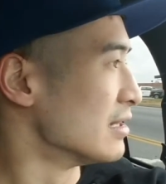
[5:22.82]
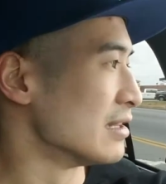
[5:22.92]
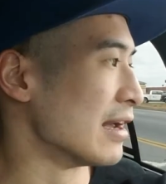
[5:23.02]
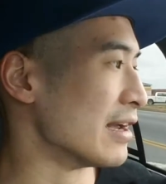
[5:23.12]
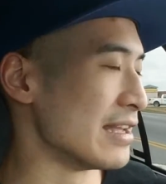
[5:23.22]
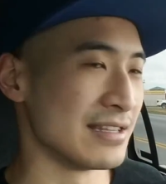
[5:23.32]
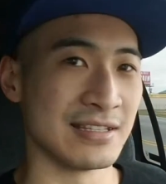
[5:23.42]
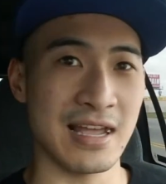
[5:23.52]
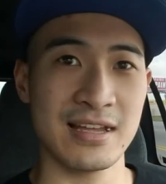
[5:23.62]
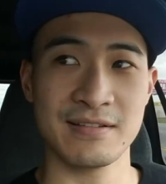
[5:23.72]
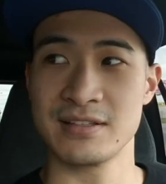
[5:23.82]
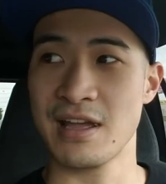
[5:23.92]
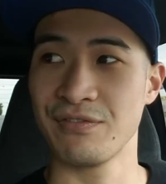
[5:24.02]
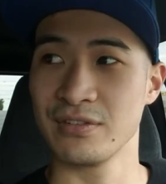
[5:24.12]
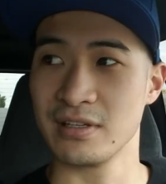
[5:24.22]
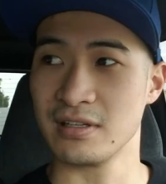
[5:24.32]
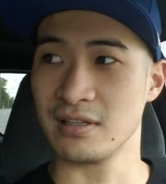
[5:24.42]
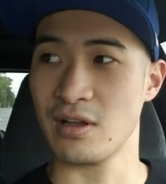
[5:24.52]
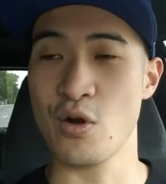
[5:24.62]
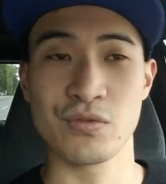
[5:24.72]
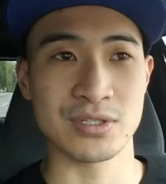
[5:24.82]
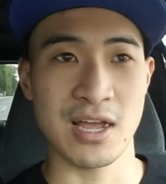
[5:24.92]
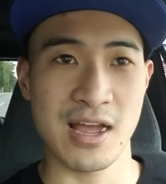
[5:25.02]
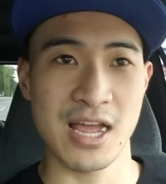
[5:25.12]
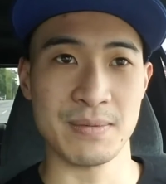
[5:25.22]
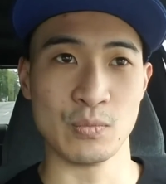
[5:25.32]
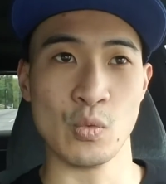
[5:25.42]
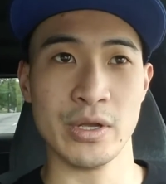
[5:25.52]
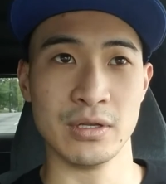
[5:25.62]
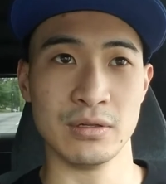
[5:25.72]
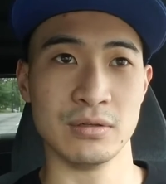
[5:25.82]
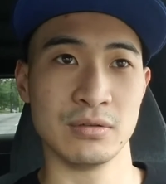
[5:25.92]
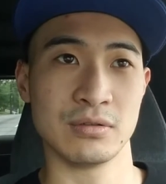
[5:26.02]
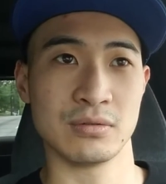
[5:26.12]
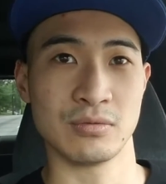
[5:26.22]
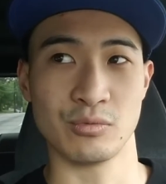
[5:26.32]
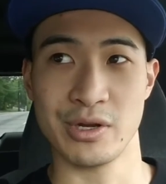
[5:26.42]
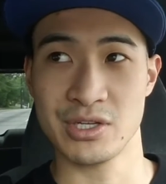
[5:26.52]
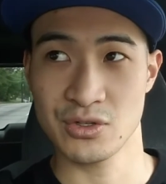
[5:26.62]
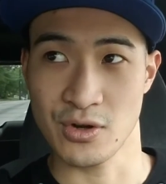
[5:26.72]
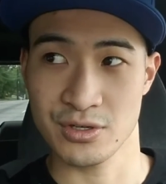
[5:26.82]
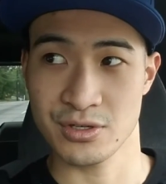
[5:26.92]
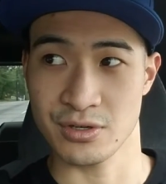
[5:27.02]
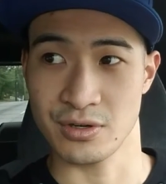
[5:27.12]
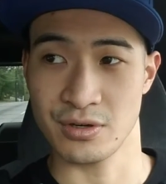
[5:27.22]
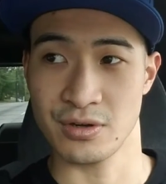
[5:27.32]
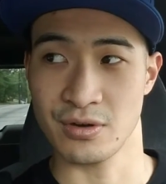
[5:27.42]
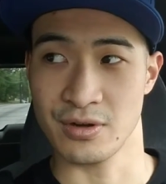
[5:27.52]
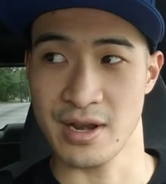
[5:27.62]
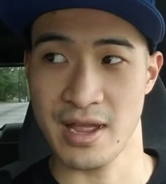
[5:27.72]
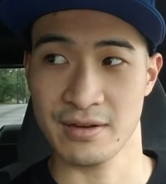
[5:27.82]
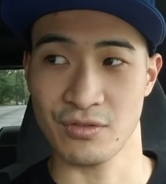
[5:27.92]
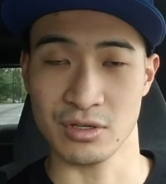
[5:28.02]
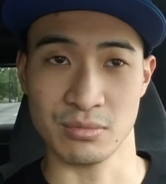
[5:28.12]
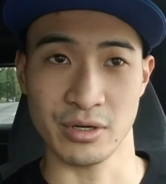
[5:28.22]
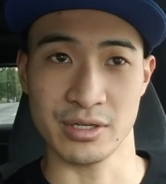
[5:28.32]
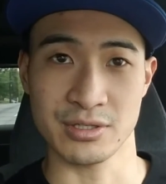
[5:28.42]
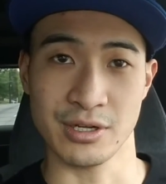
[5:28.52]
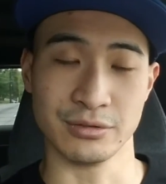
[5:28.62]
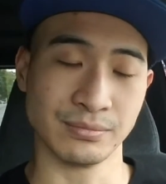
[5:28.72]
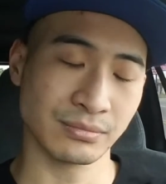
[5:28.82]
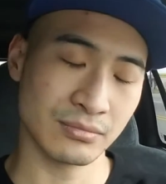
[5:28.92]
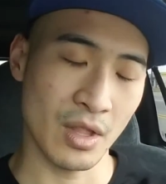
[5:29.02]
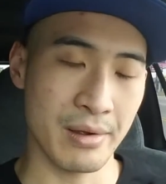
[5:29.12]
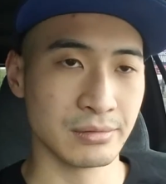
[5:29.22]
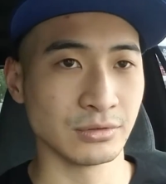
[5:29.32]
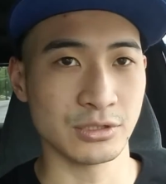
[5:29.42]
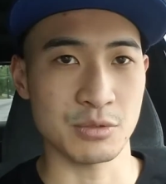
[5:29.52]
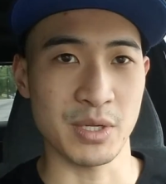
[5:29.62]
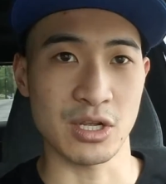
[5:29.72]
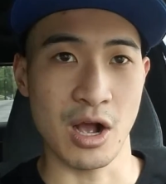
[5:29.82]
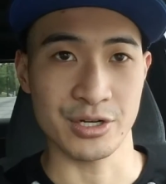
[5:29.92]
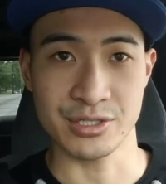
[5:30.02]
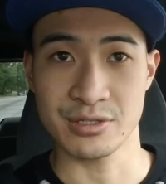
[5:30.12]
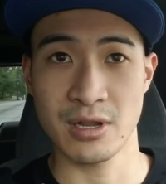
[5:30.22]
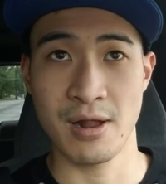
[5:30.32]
it definitely over time will restructure your neck vertebrae, so just be cautious.